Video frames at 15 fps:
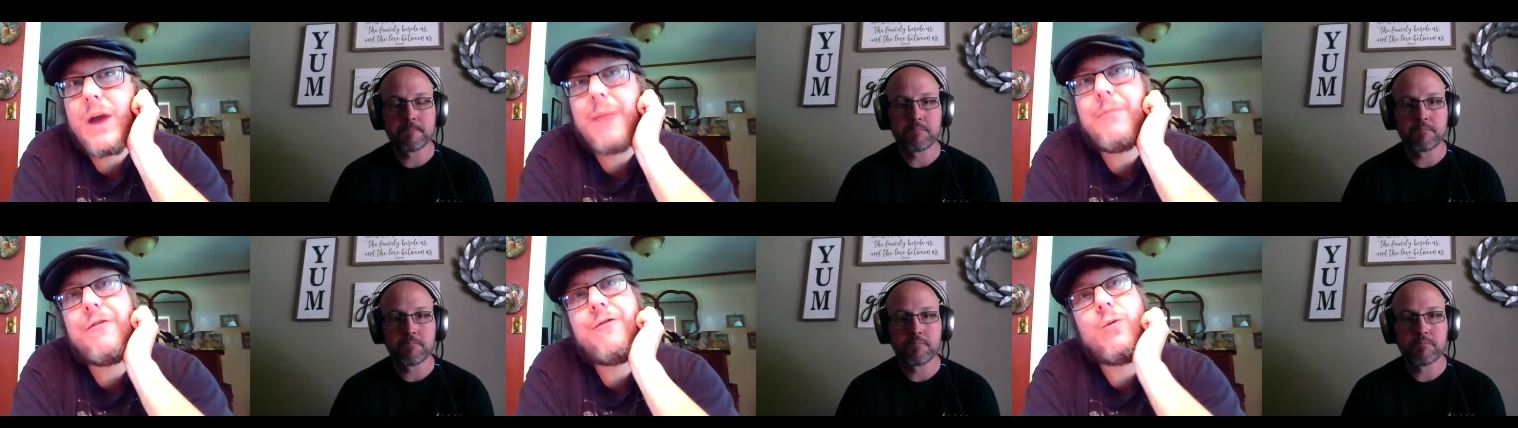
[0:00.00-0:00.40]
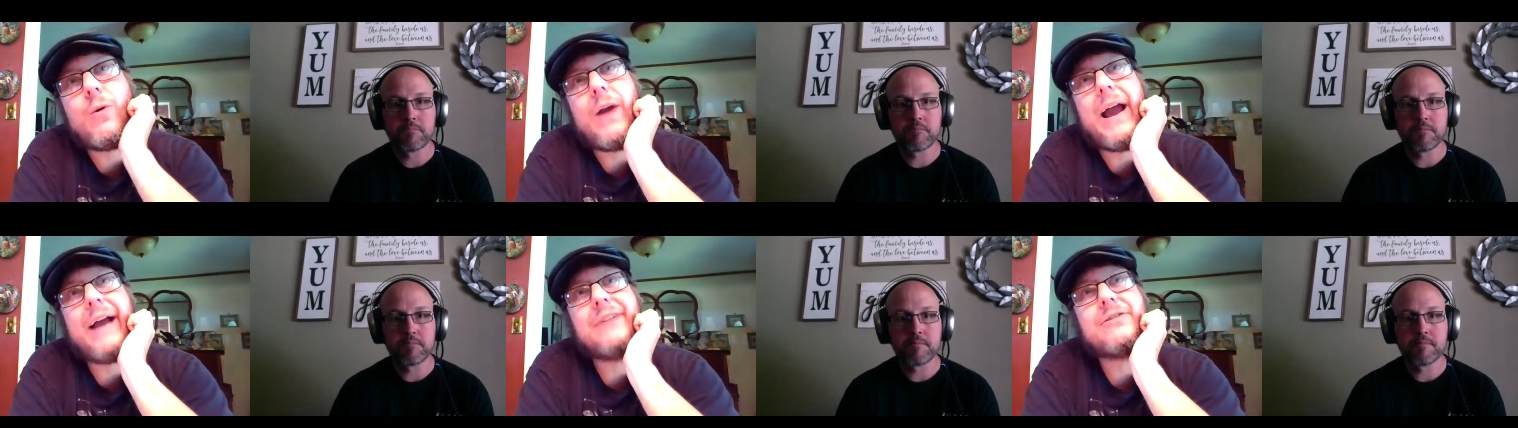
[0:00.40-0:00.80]

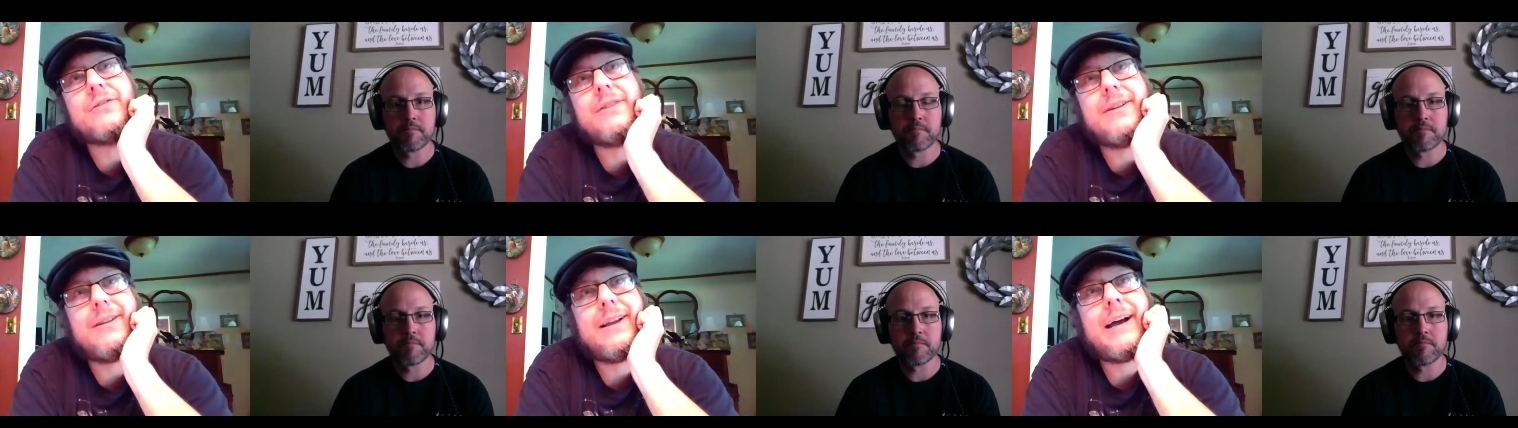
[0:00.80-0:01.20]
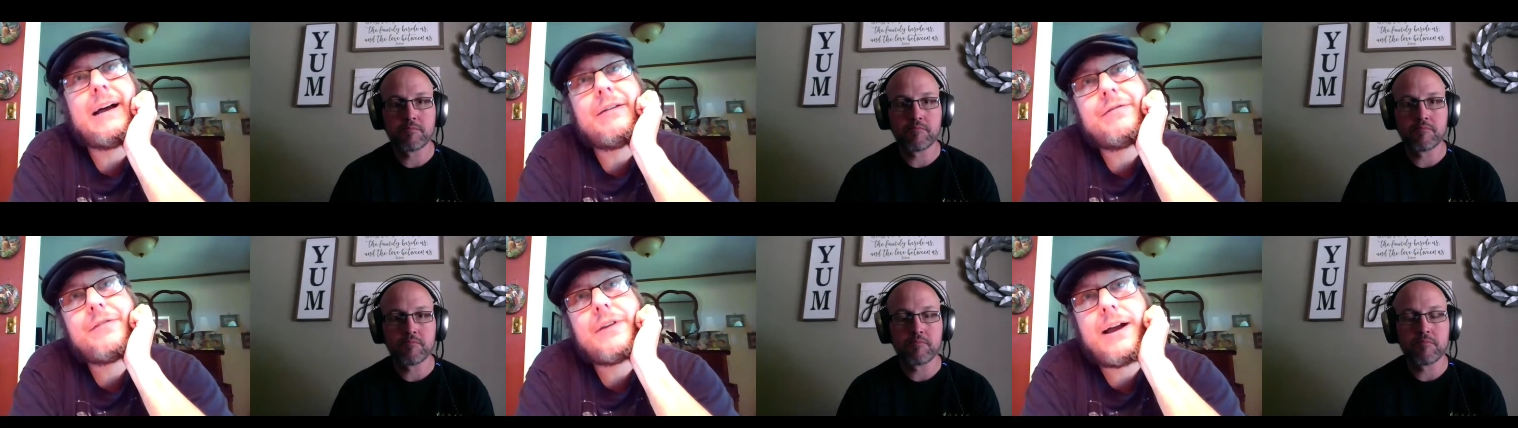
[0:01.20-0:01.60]
Speaker 1: before Ashley
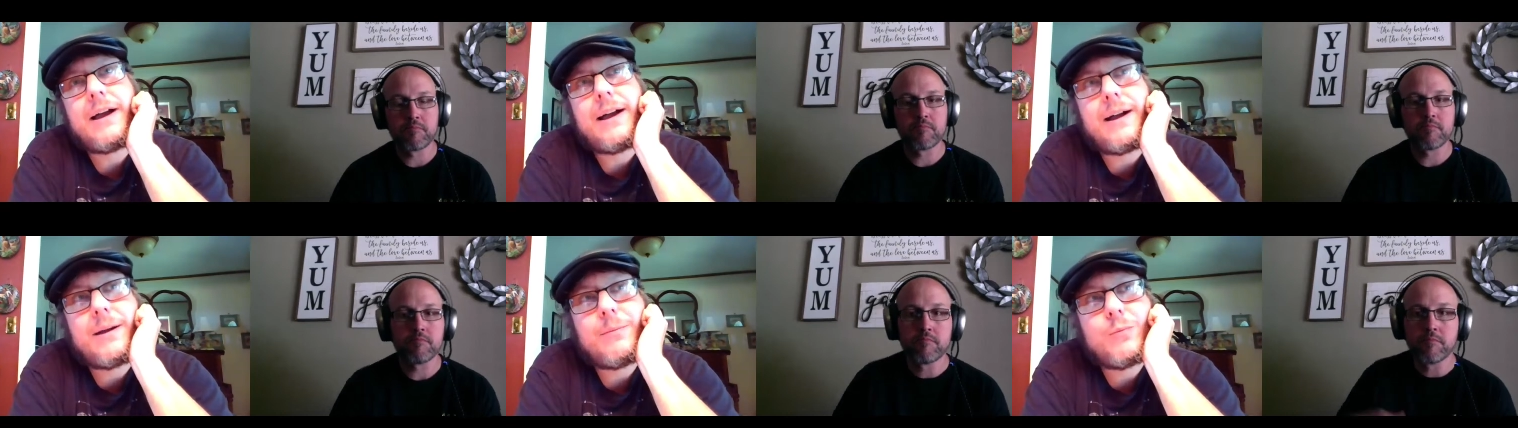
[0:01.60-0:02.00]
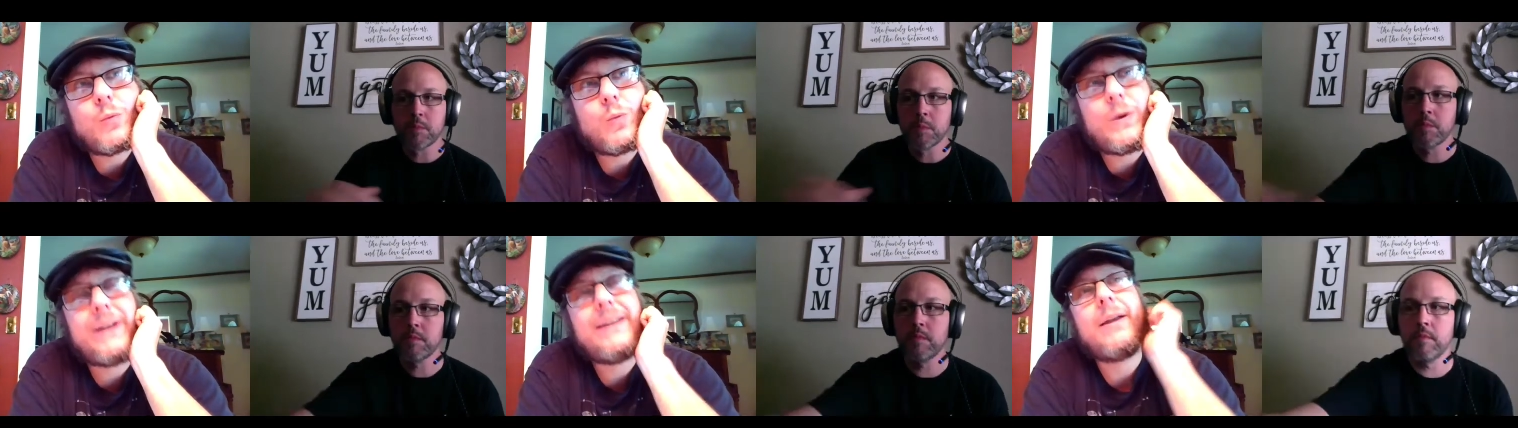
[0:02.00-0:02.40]
left, um,
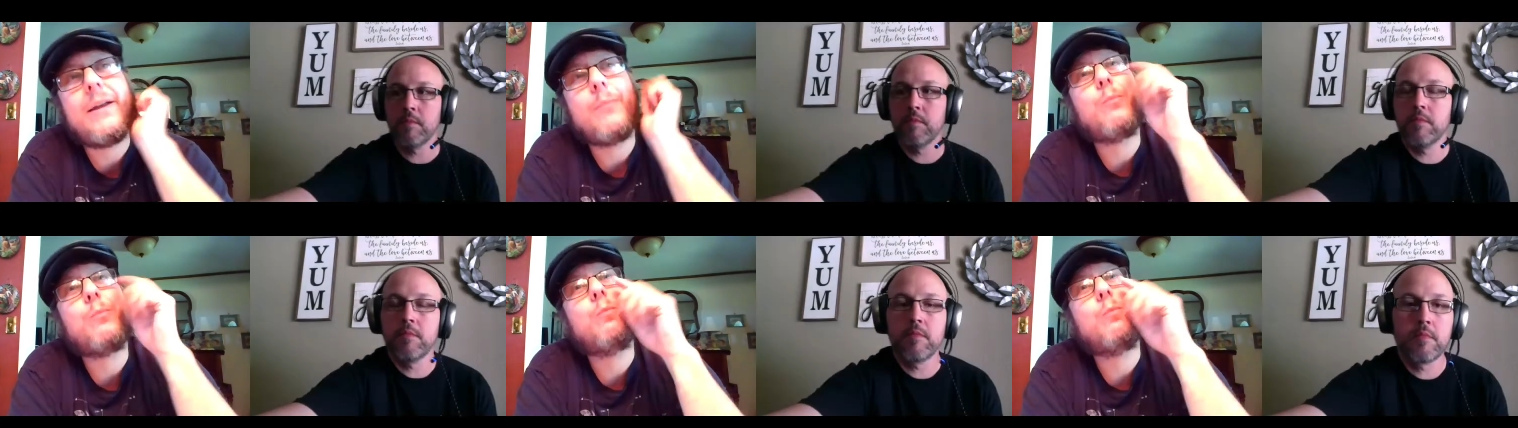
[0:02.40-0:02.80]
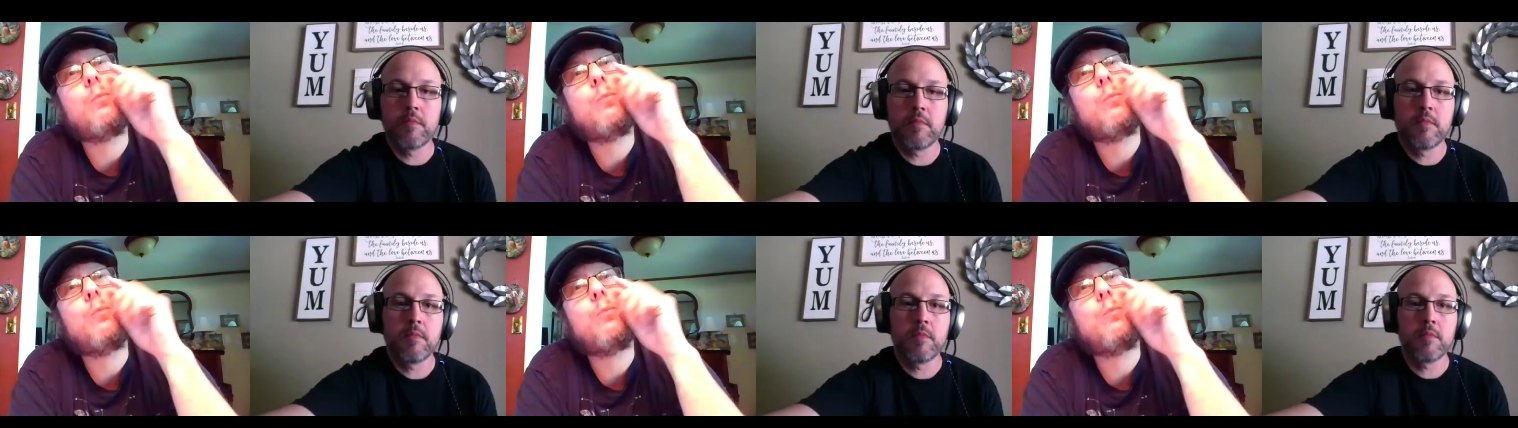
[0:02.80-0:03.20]
we did a
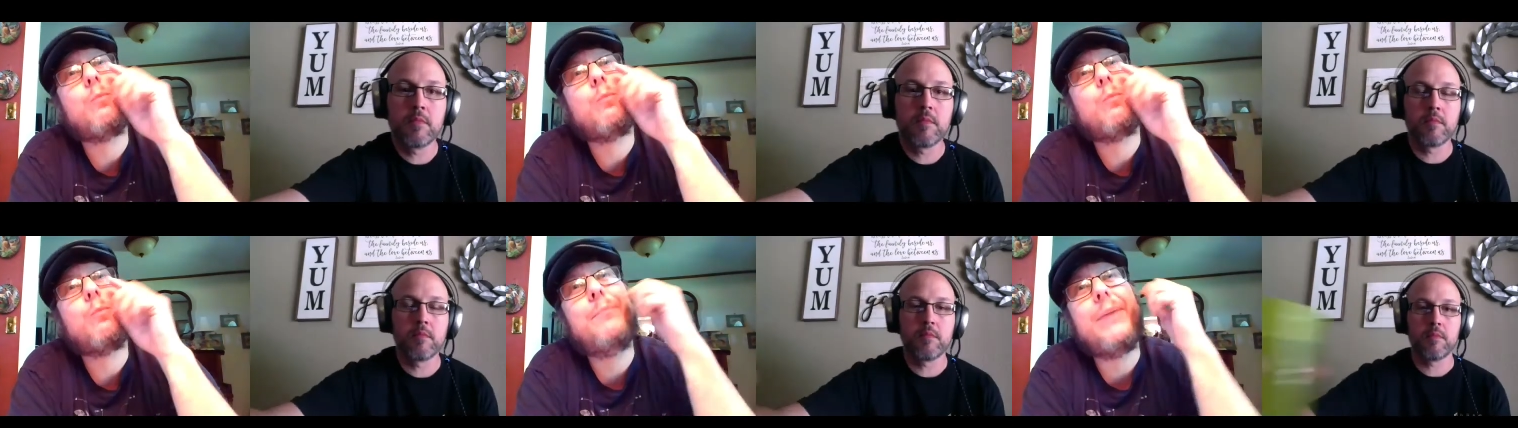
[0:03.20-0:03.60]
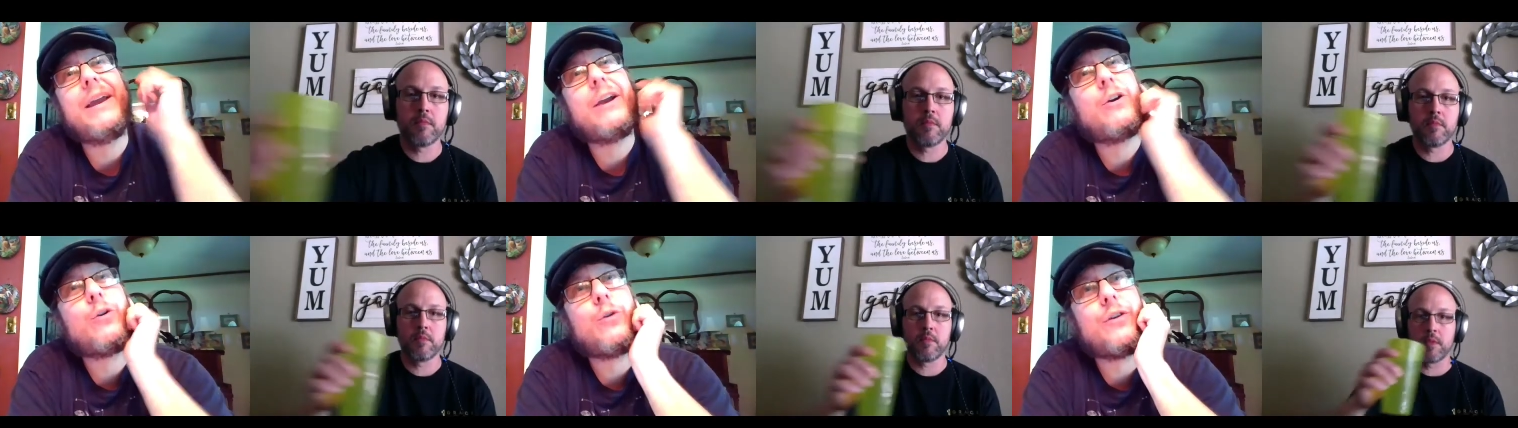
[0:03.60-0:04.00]
really big
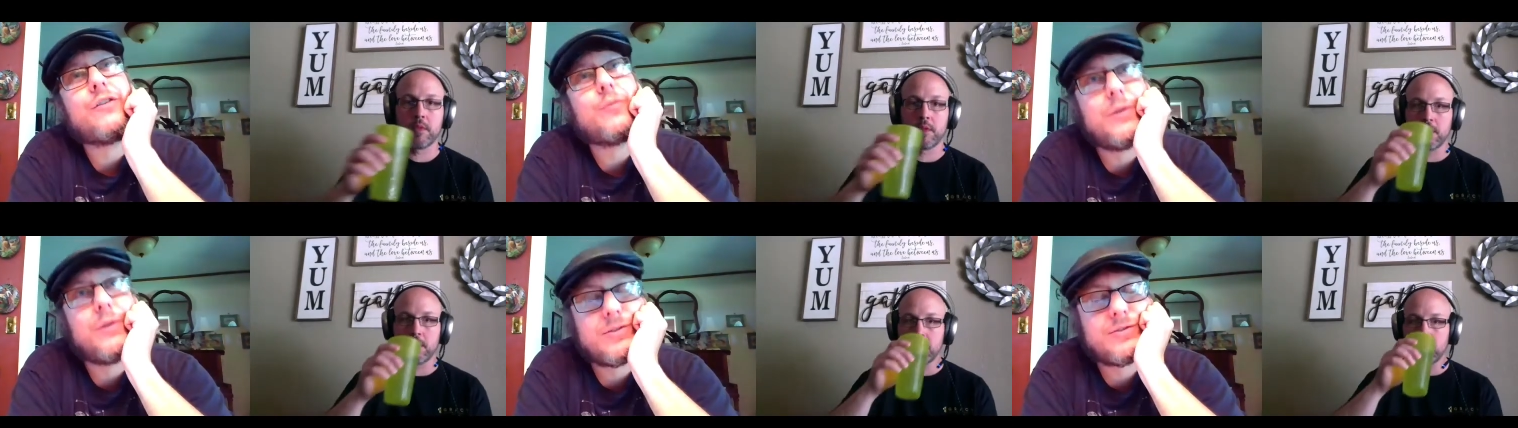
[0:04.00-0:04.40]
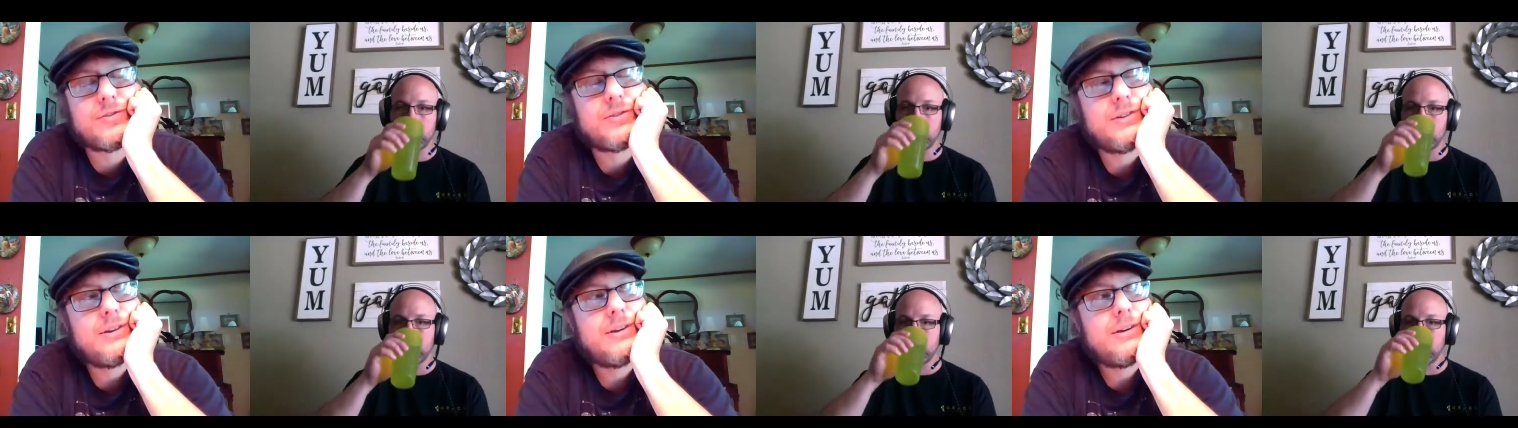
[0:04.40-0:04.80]
Christmas